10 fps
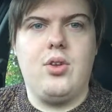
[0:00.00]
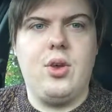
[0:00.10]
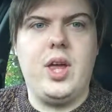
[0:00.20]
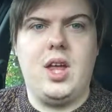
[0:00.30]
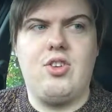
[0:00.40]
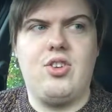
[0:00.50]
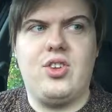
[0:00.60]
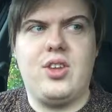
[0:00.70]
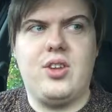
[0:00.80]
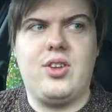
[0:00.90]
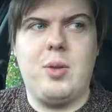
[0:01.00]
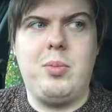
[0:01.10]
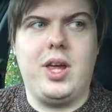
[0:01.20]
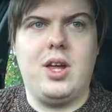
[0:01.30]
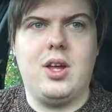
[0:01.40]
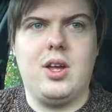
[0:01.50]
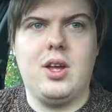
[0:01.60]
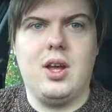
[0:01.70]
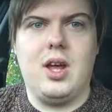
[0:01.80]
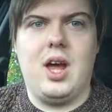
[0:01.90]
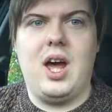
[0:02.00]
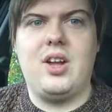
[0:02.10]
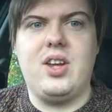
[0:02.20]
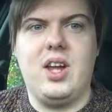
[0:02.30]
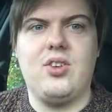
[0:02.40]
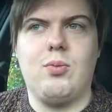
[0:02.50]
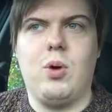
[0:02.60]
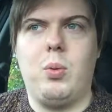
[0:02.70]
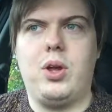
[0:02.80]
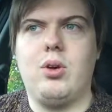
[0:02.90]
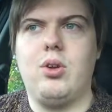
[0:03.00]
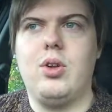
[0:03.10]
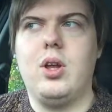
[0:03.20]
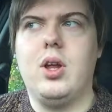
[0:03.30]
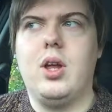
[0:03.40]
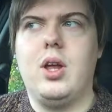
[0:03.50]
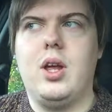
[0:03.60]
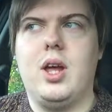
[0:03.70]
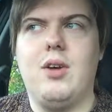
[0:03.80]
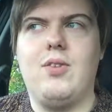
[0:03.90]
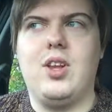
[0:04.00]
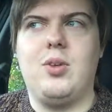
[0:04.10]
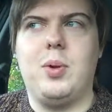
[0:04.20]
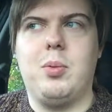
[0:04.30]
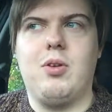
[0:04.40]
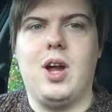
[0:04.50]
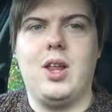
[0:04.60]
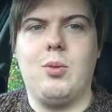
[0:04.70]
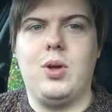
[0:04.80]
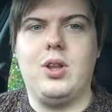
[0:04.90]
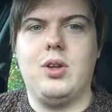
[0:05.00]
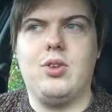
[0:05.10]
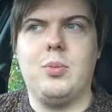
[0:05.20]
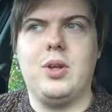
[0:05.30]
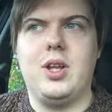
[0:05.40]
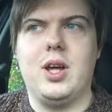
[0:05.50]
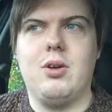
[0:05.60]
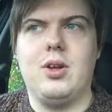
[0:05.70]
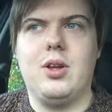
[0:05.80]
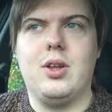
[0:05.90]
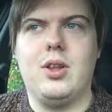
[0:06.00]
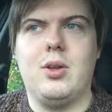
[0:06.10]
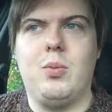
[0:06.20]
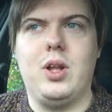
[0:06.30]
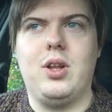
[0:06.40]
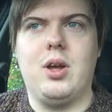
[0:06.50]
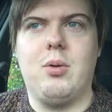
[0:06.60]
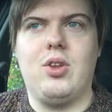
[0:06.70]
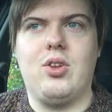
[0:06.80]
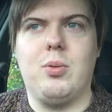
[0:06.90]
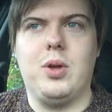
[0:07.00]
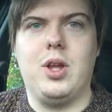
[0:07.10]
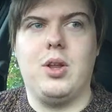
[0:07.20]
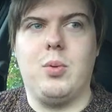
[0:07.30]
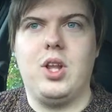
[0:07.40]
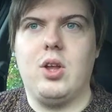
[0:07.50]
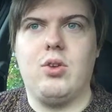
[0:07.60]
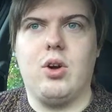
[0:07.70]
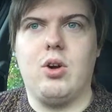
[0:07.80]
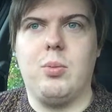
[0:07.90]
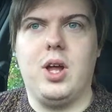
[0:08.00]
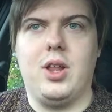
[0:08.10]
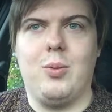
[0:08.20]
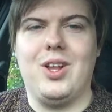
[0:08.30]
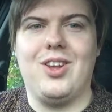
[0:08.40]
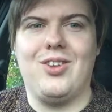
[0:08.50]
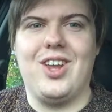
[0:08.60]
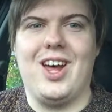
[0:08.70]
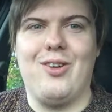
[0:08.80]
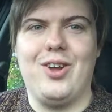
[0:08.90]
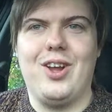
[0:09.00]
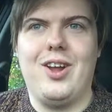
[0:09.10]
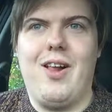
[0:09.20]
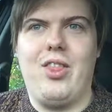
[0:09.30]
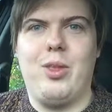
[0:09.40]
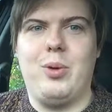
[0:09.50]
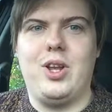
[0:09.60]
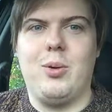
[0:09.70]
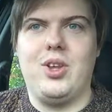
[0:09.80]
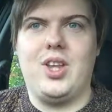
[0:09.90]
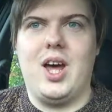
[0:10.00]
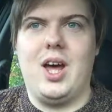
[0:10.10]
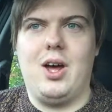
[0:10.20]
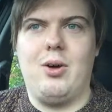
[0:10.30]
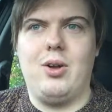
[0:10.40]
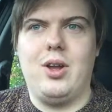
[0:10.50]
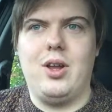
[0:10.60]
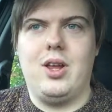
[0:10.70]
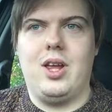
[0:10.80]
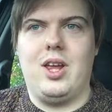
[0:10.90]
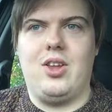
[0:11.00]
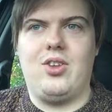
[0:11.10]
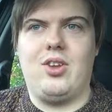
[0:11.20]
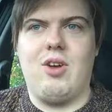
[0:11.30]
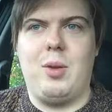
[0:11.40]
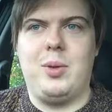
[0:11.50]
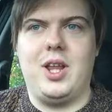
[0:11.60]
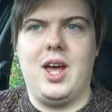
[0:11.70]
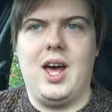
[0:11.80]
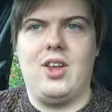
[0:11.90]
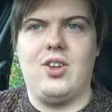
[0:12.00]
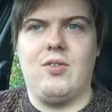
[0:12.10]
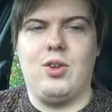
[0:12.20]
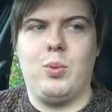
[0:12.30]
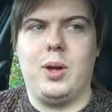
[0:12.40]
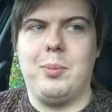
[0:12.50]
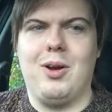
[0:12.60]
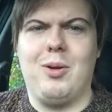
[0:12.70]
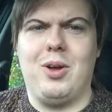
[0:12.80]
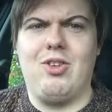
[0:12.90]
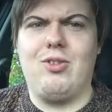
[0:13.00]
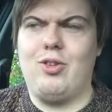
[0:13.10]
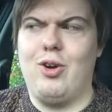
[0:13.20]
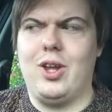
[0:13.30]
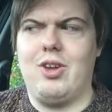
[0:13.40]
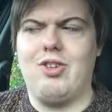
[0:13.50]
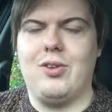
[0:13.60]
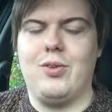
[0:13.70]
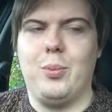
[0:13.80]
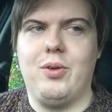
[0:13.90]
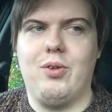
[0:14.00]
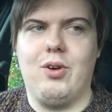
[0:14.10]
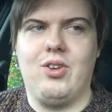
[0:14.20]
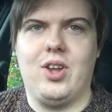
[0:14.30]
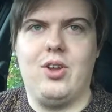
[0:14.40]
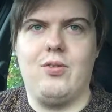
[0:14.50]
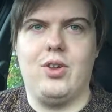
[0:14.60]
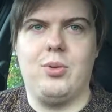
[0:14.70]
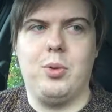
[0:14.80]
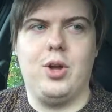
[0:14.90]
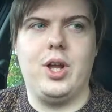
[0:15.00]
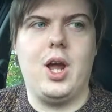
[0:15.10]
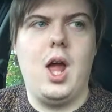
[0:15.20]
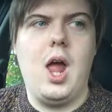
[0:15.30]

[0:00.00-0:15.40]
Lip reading: So yeah, just send me ideas of what we could get for these people. Right, the window's coming down. The window is coming. The window's not coming. The window's down. The window is down. He's scraping the ice off his wing mirror, which surely he should have done before he set off this morning.